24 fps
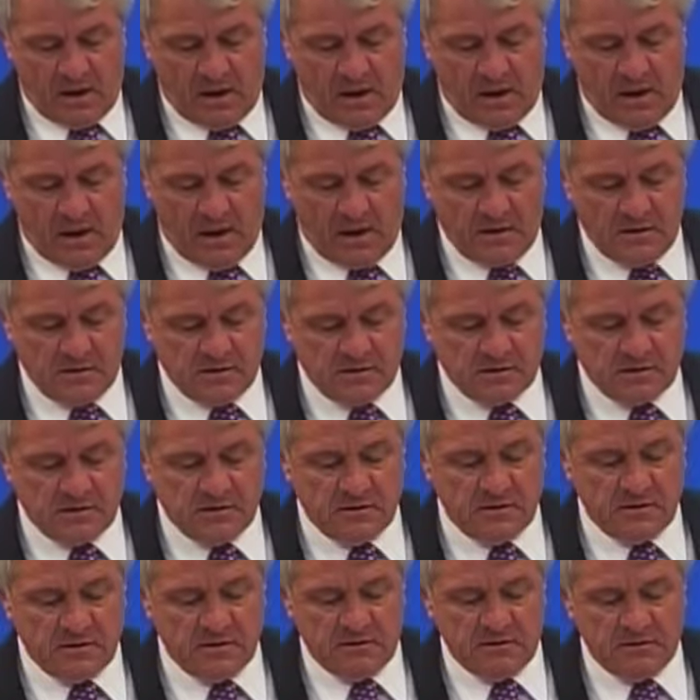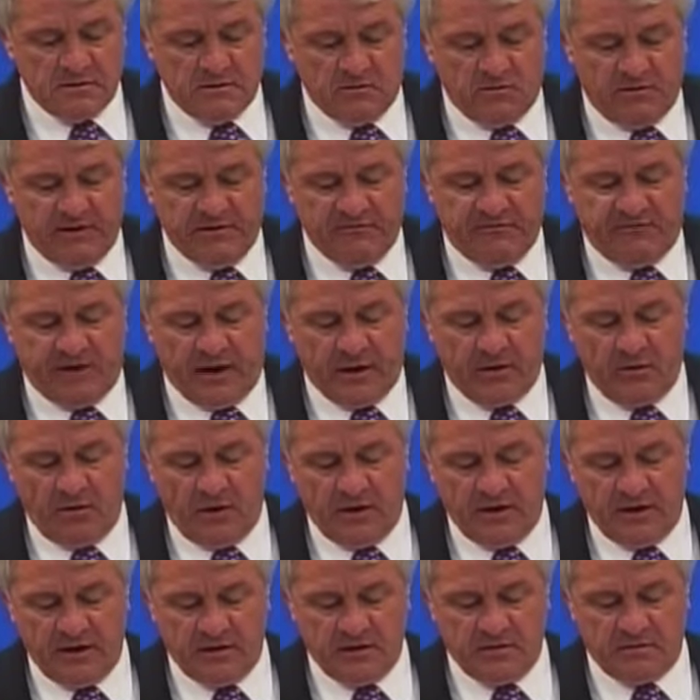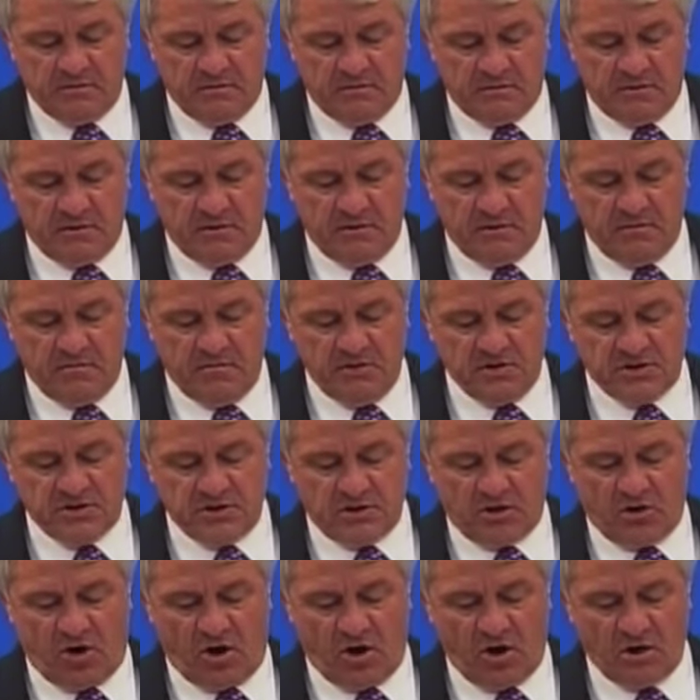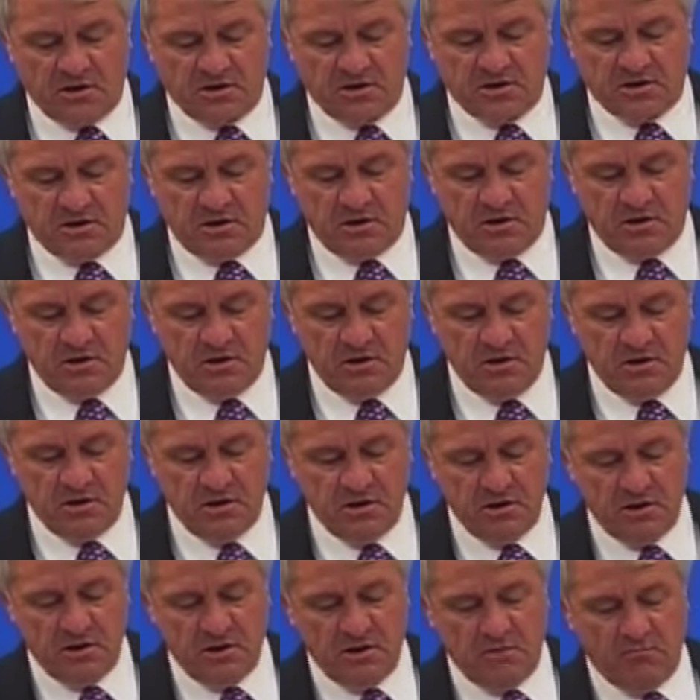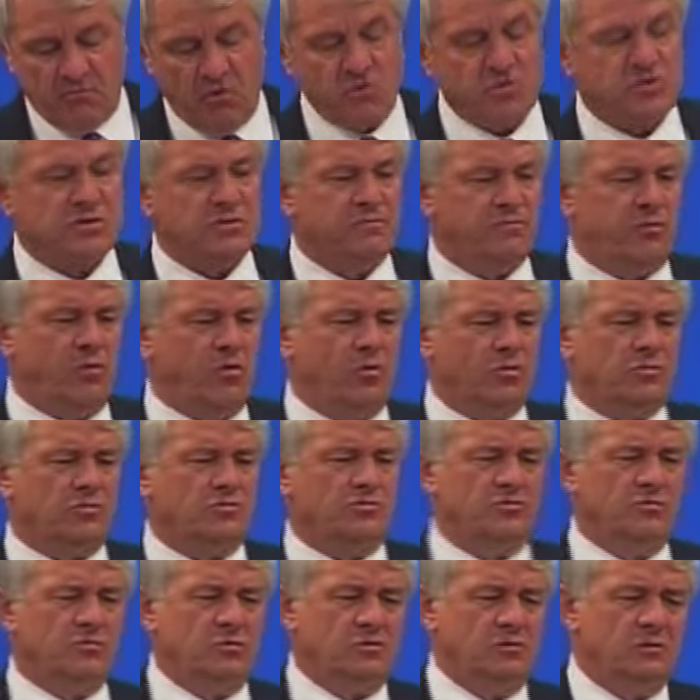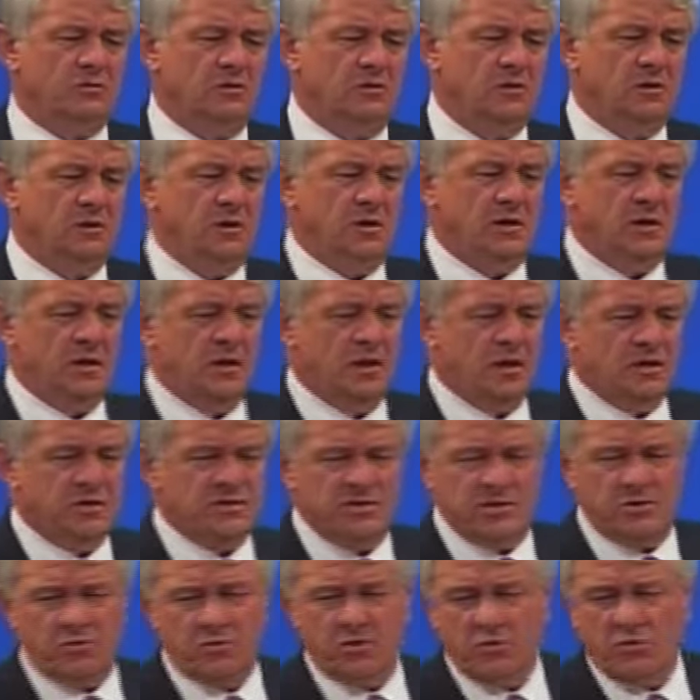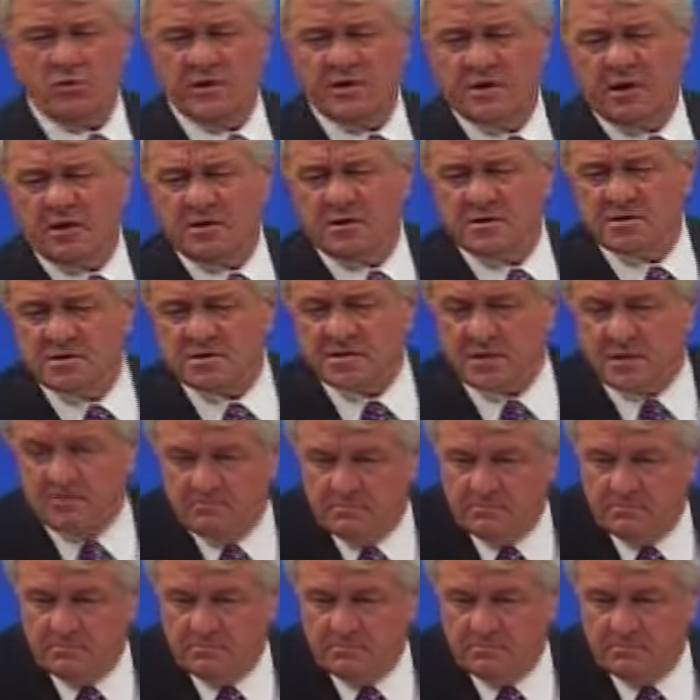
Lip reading: And we violated Mr. Cod's most important rule, zero redundancy.